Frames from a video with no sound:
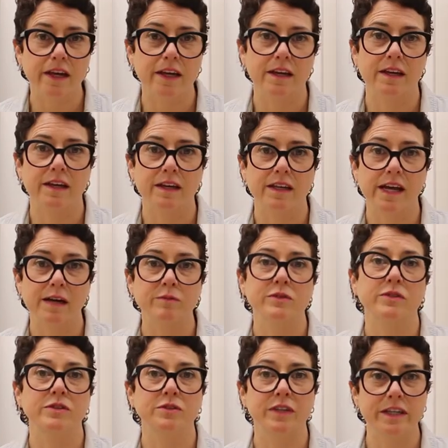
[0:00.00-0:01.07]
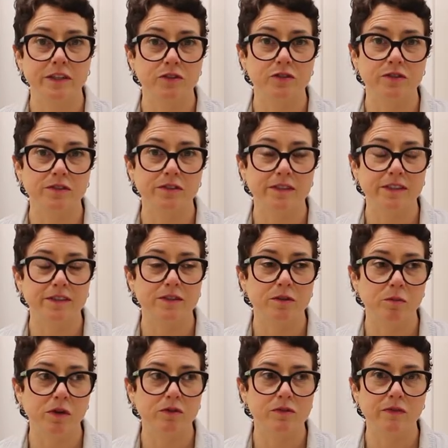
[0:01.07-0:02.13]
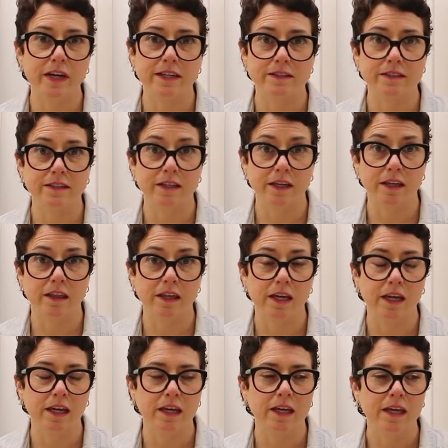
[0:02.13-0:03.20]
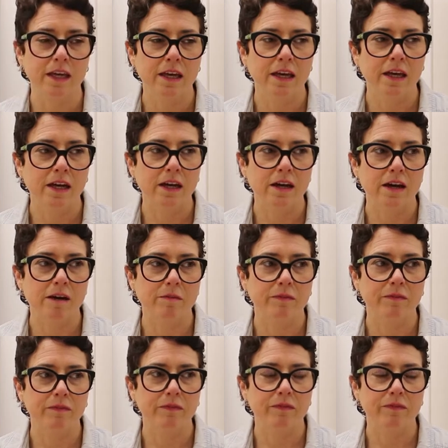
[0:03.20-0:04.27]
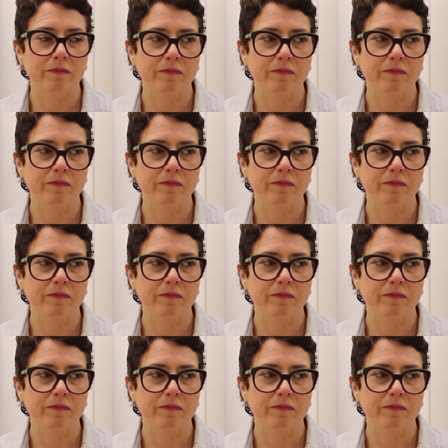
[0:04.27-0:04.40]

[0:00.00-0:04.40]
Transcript: like an absolute angel. It's the most fascinating thing. Um,